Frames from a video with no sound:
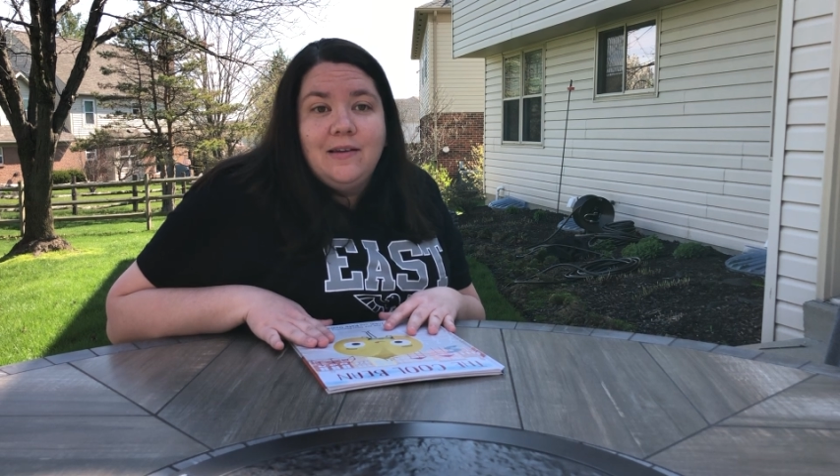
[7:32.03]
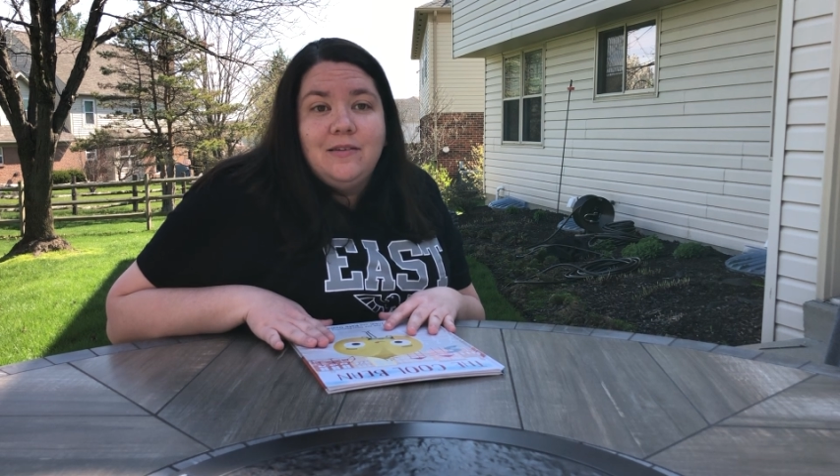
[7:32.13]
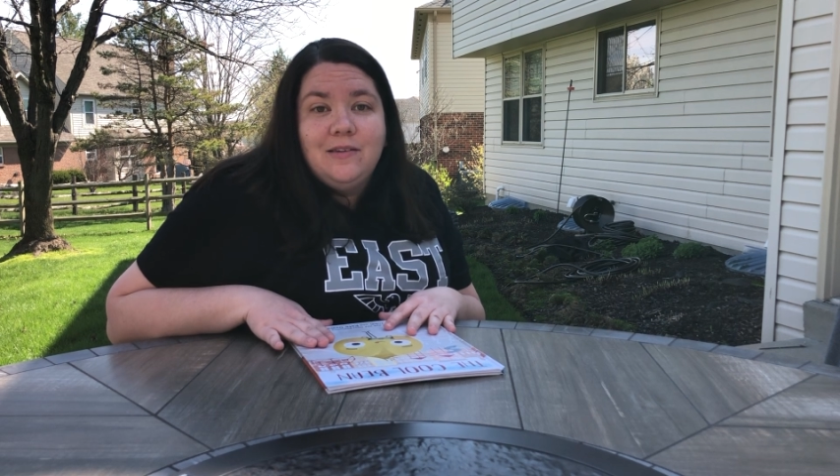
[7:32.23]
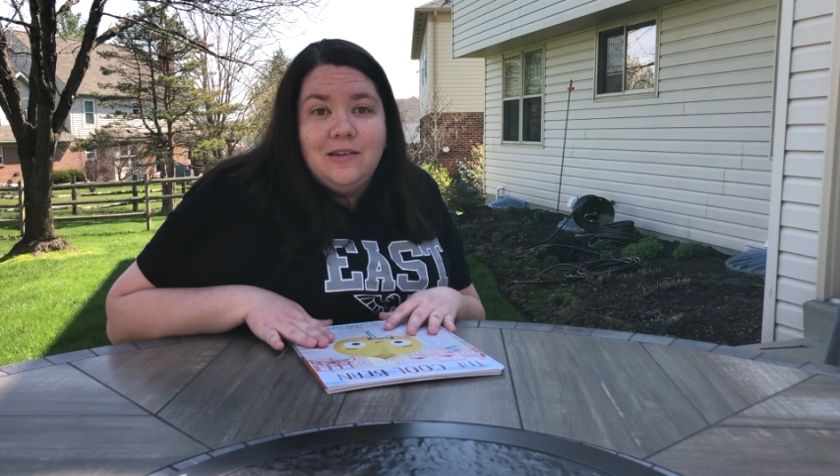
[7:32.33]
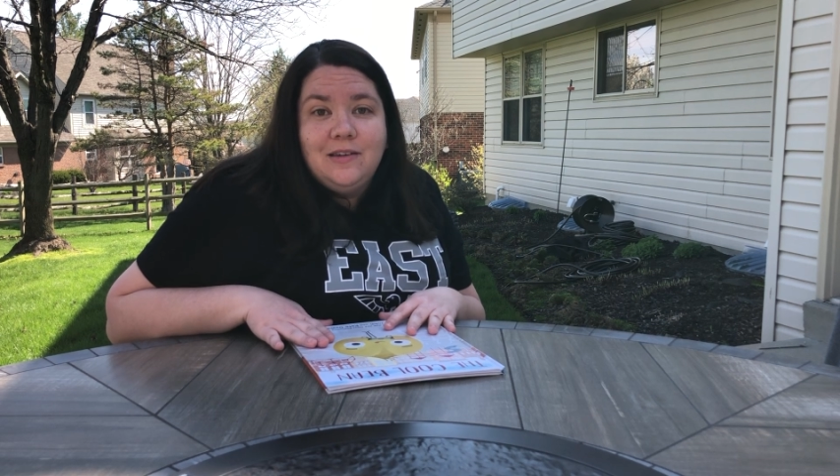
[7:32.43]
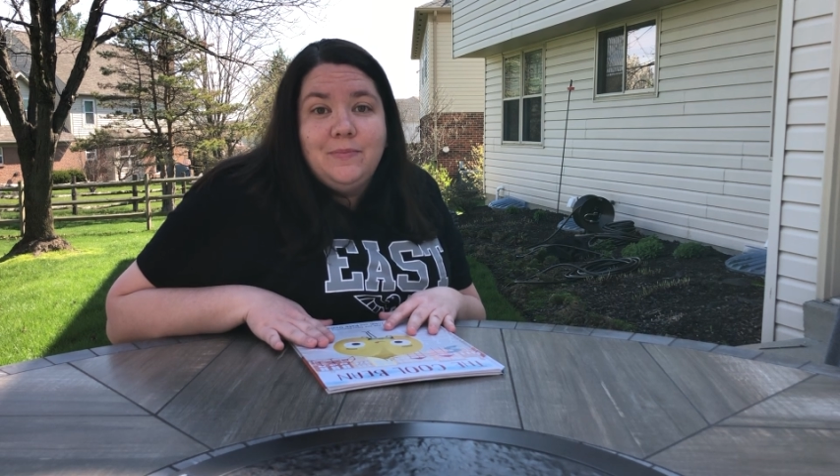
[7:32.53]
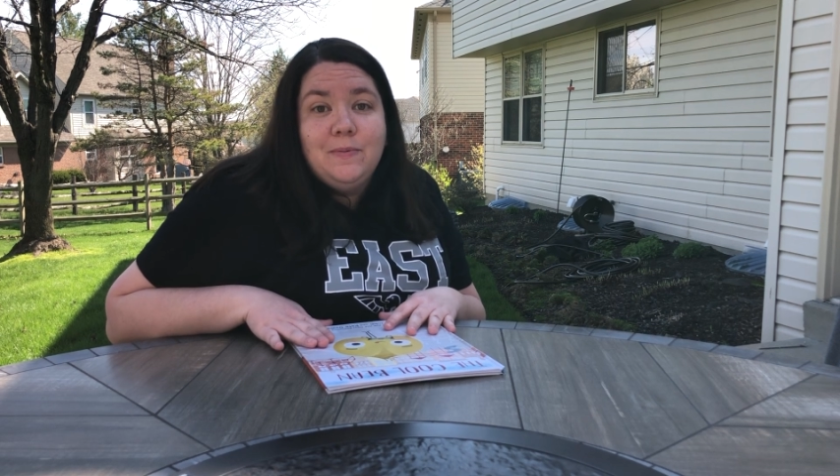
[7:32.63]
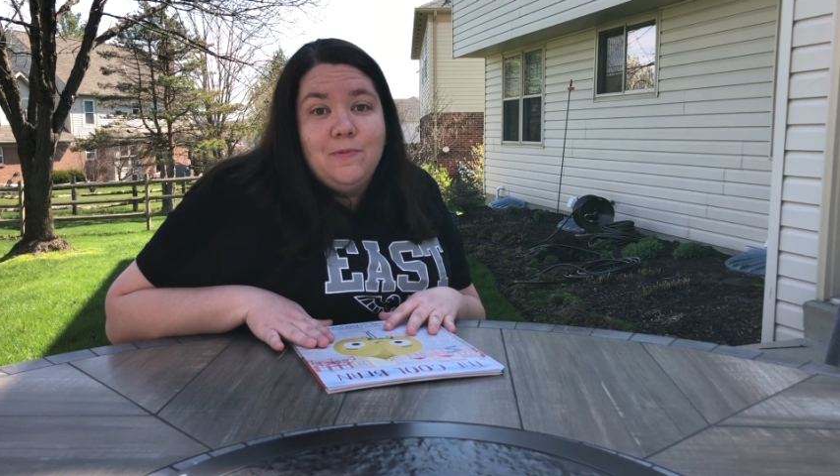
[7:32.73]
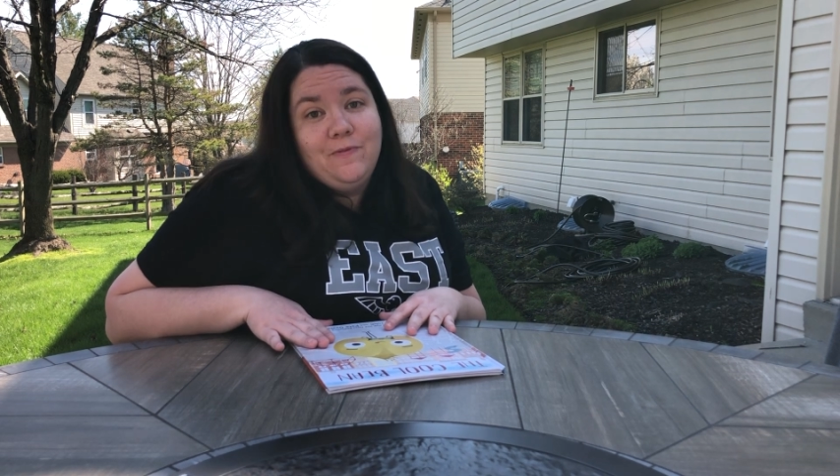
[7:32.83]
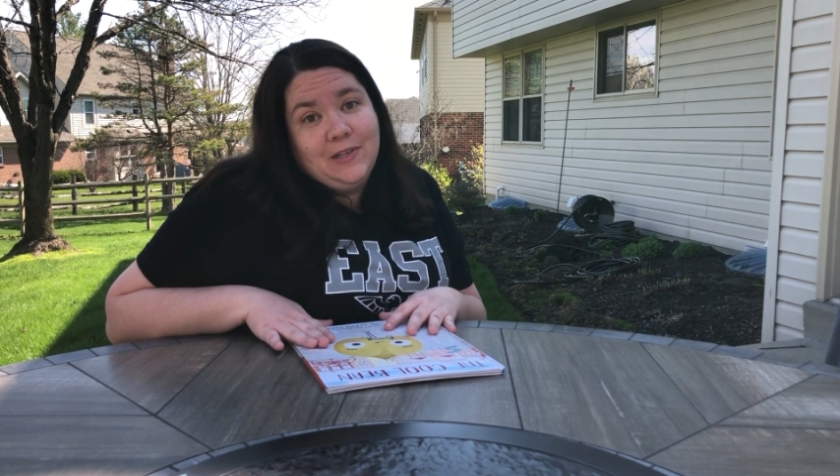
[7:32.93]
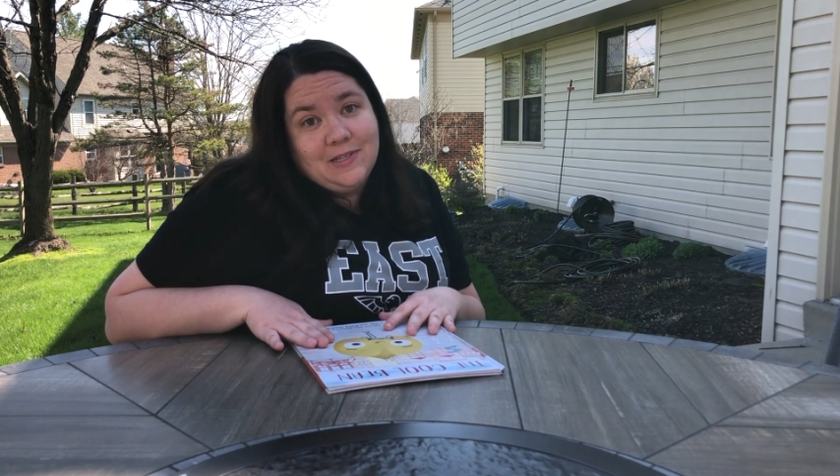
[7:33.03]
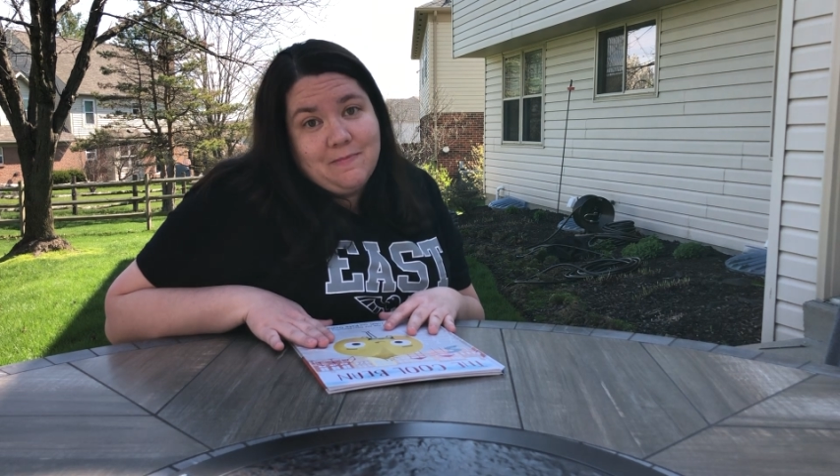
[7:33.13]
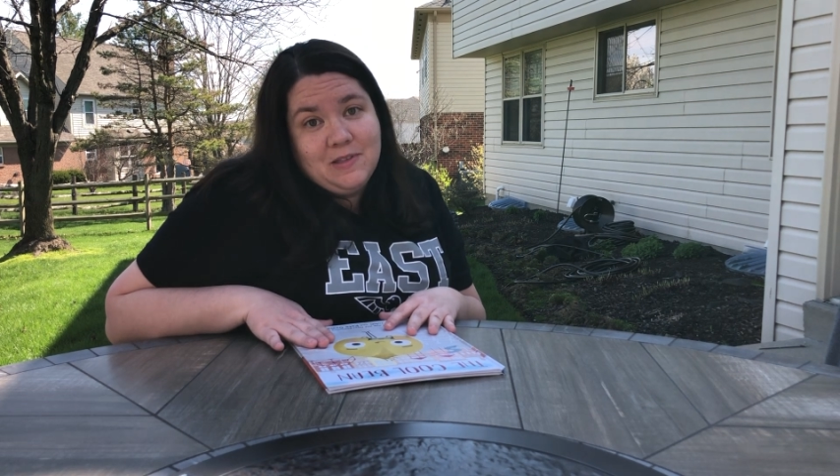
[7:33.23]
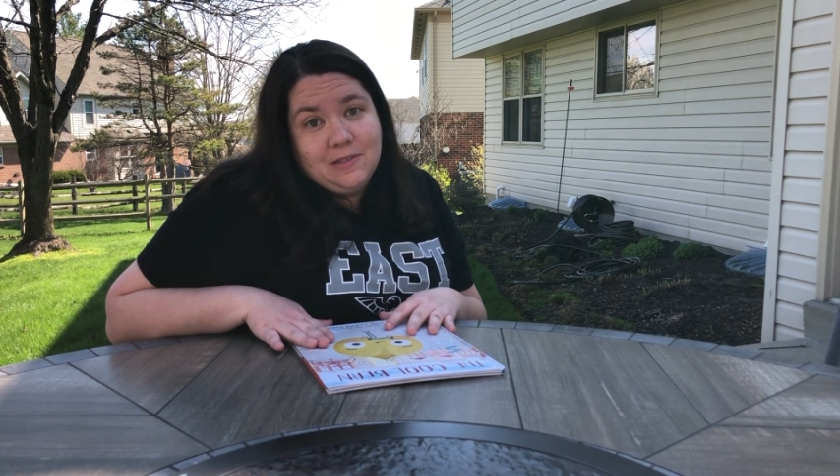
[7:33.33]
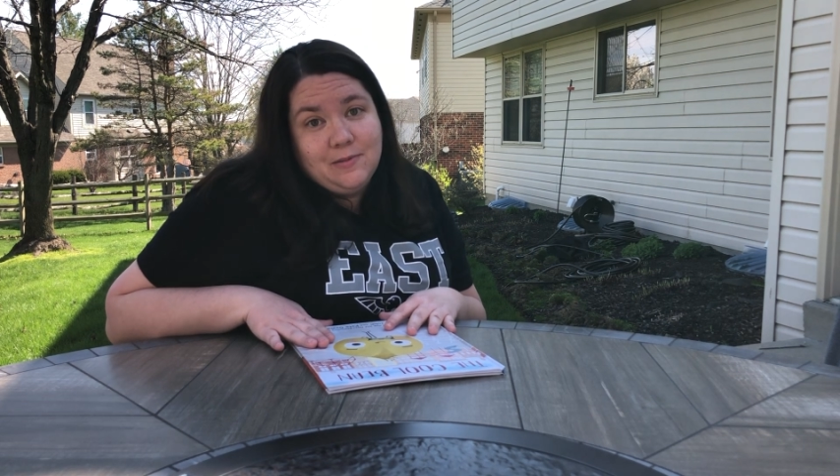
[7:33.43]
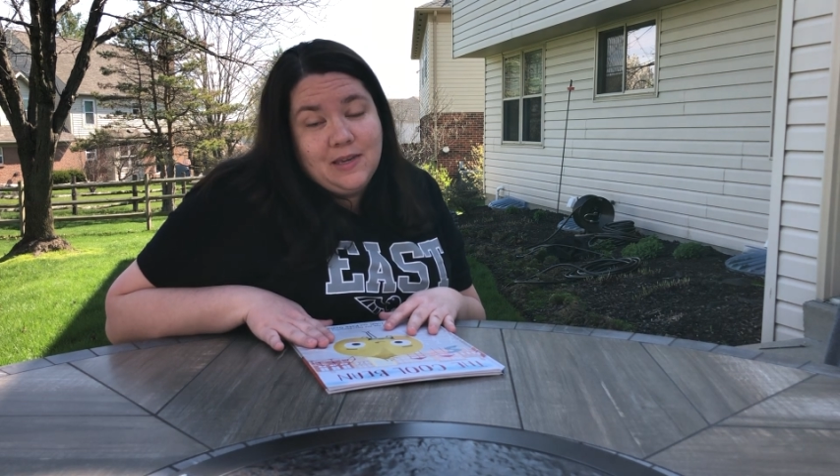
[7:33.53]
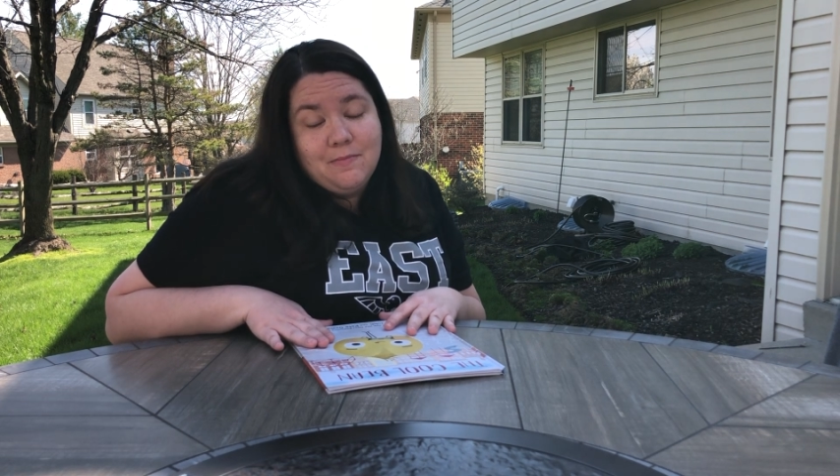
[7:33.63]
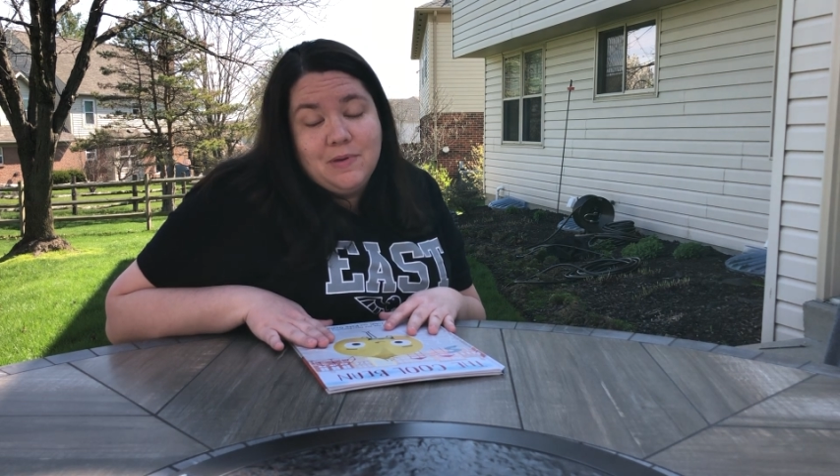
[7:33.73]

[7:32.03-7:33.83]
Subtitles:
and you need to be moving some this weekend,